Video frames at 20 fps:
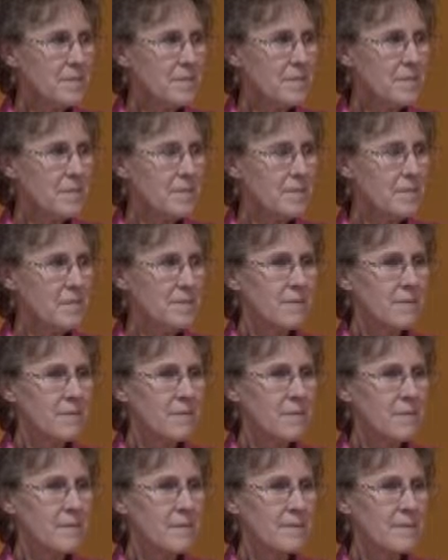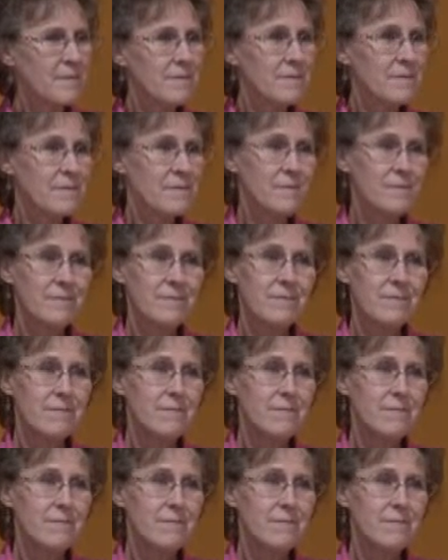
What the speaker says: [no speech]